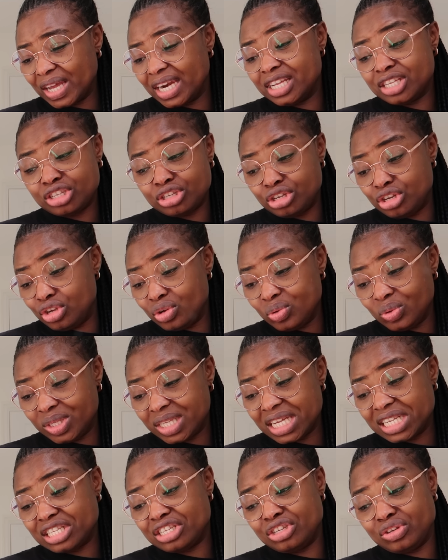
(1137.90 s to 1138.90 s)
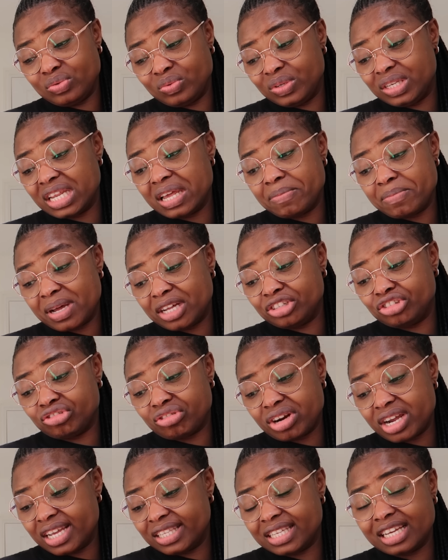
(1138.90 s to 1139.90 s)
and it's new. It says new Derma
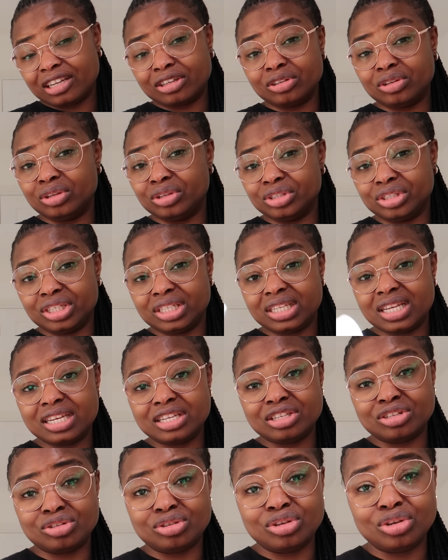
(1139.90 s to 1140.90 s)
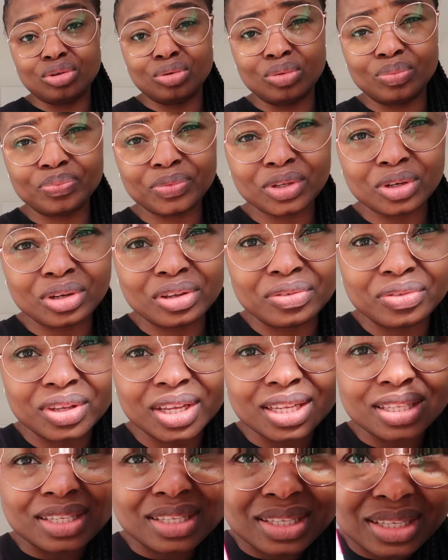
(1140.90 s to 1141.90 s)
Dry technology. It said it's new. Don't know if you
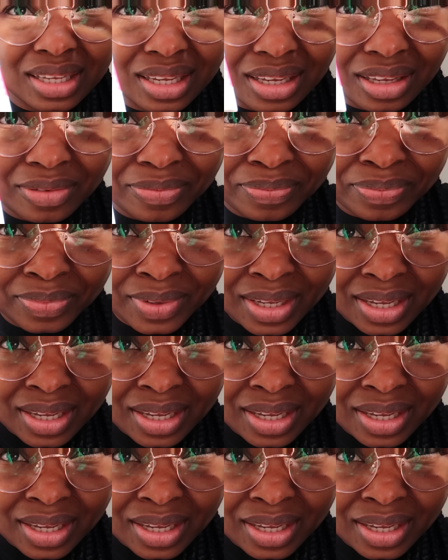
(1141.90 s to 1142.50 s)
can see